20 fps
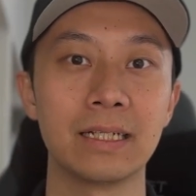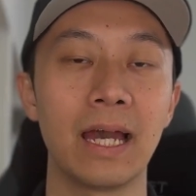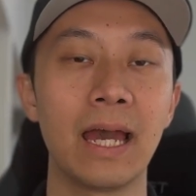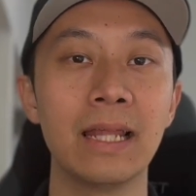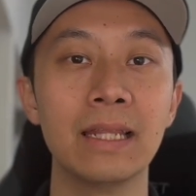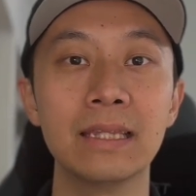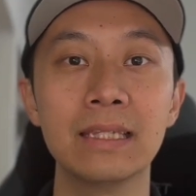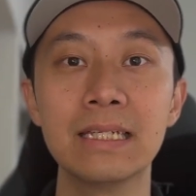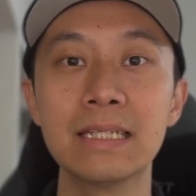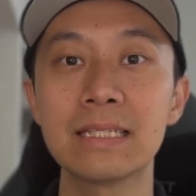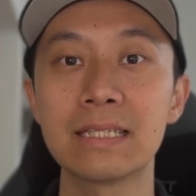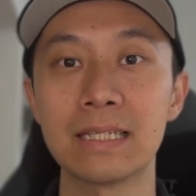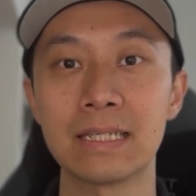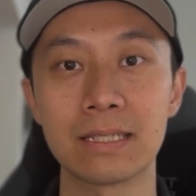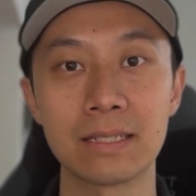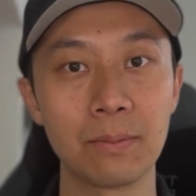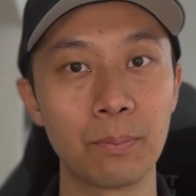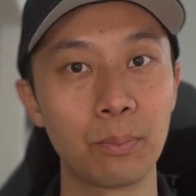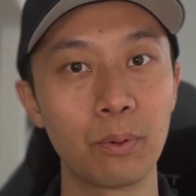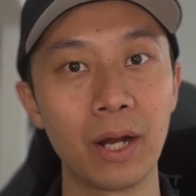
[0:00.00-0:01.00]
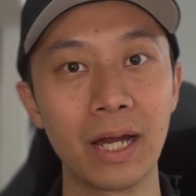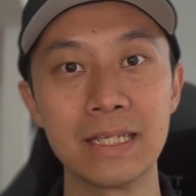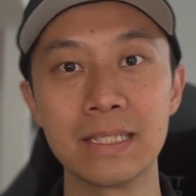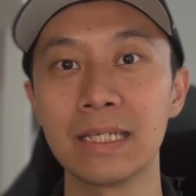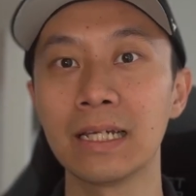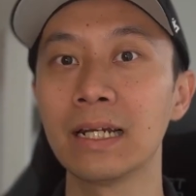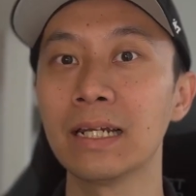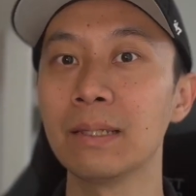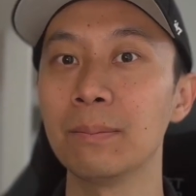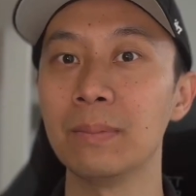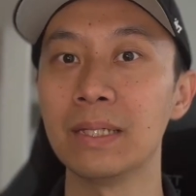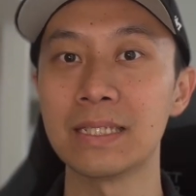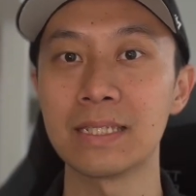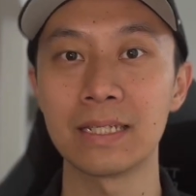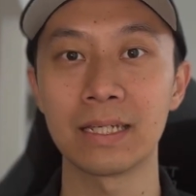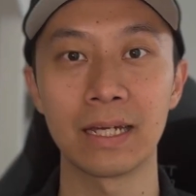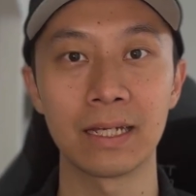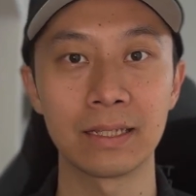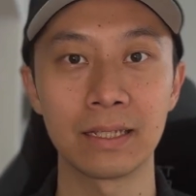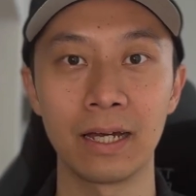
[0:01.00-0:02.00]
and this is surprisingly missing
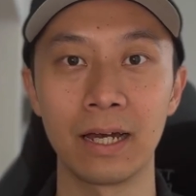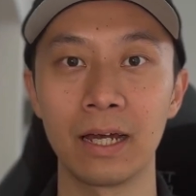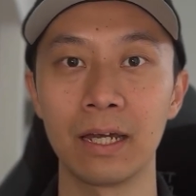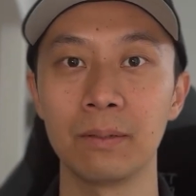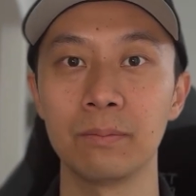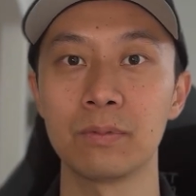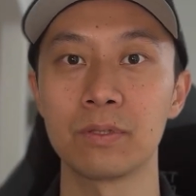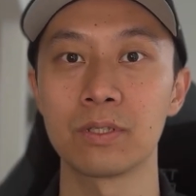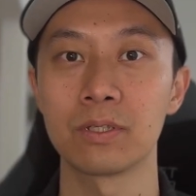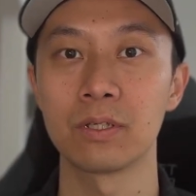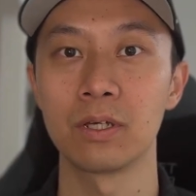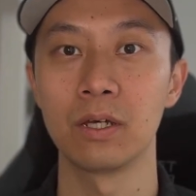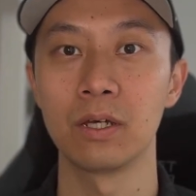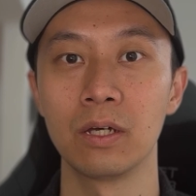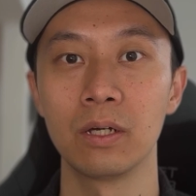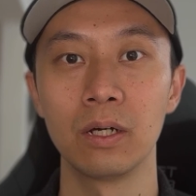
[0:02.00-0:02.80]
at times